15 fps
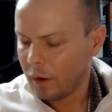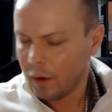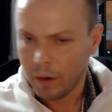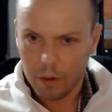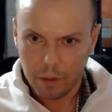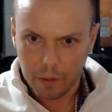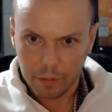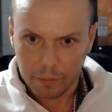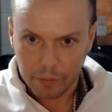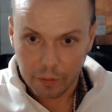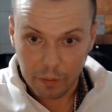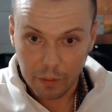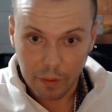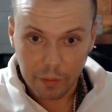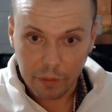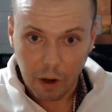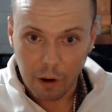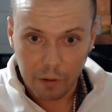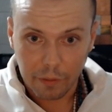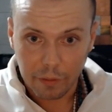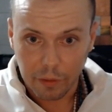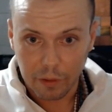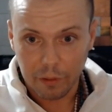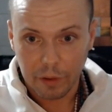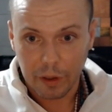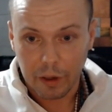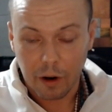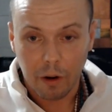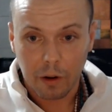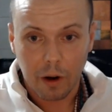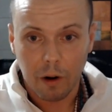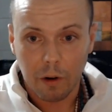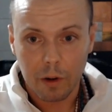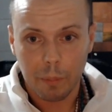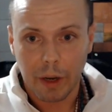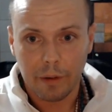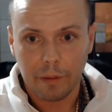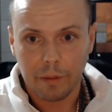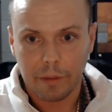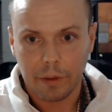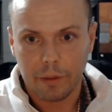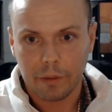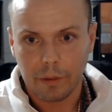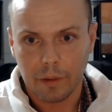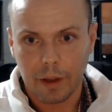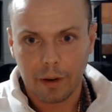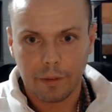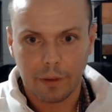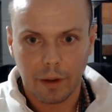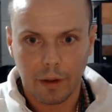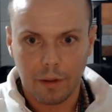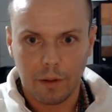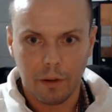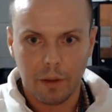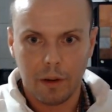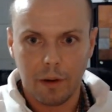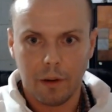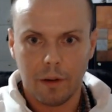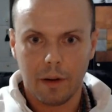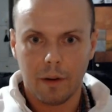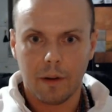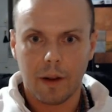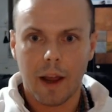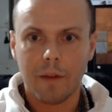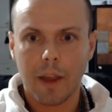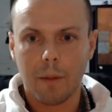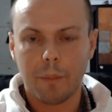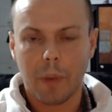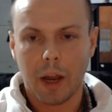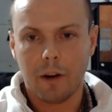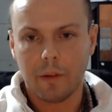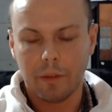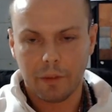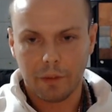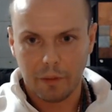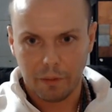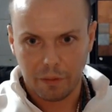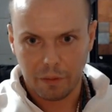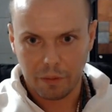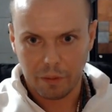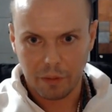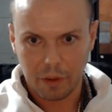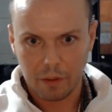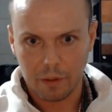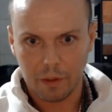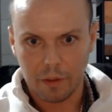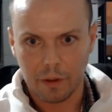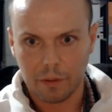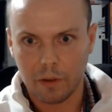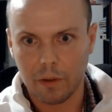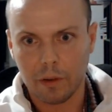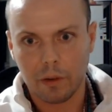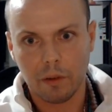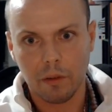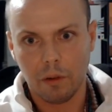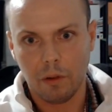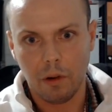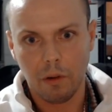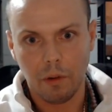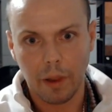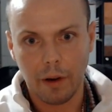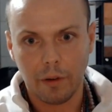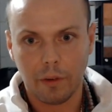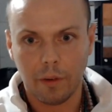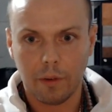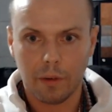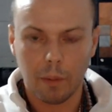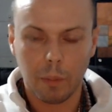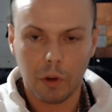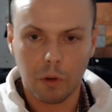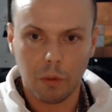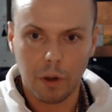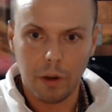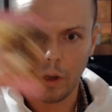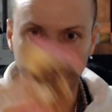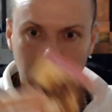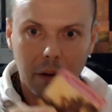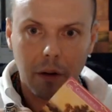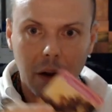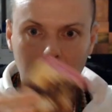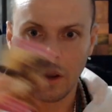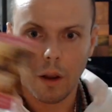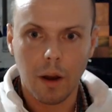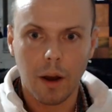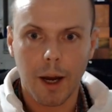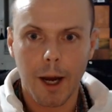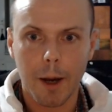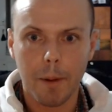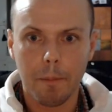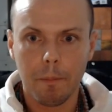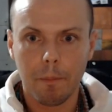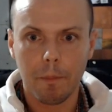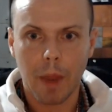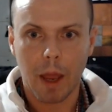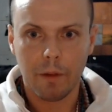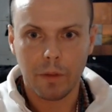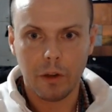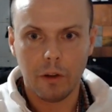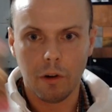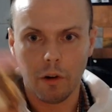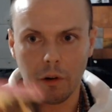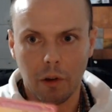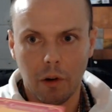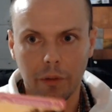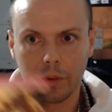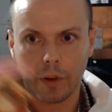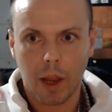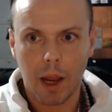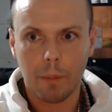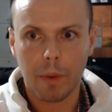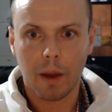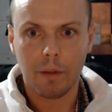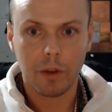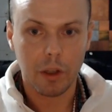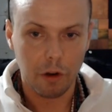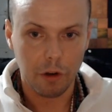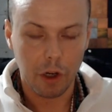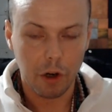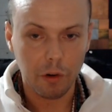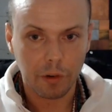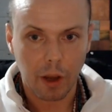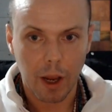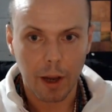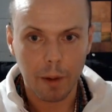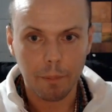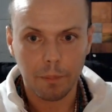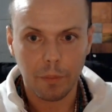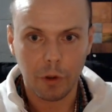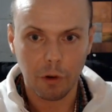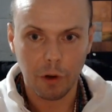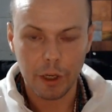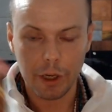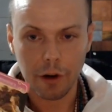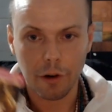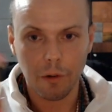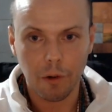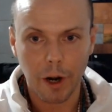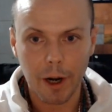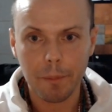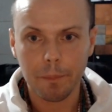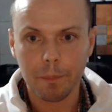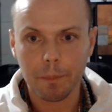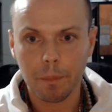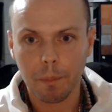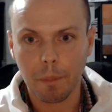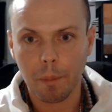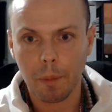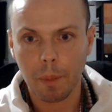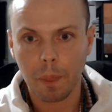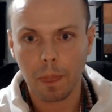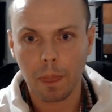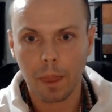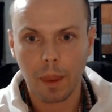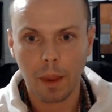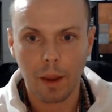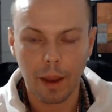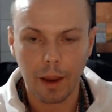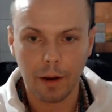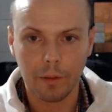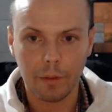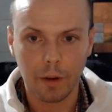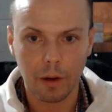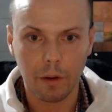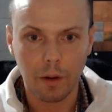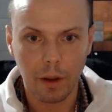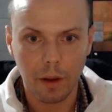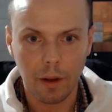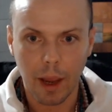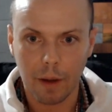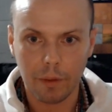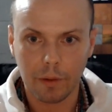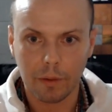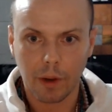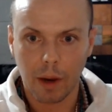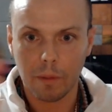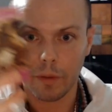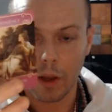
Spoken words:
this card is literally called codependency. So like I said earlier, have that balance if enter into a new relationship between having your alone time, having your you time, doing you, right? And having time with the other